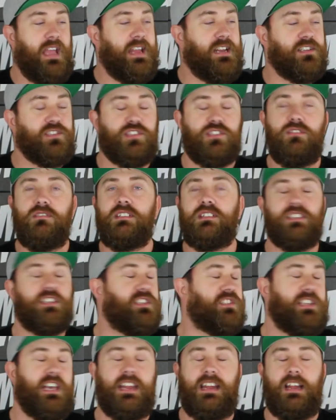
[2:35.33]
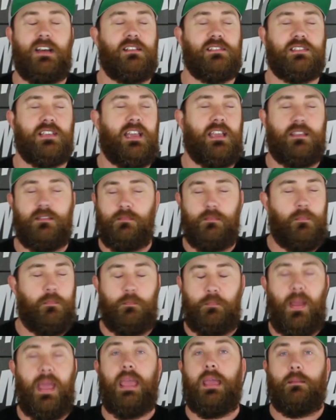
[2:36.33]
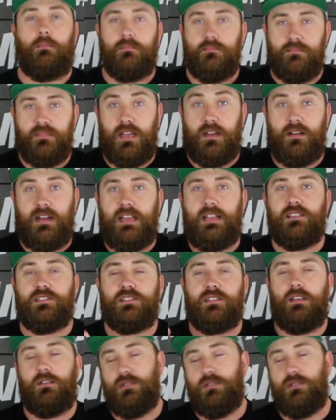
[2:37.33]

And as soon as he said it, I was like, bam, there it is.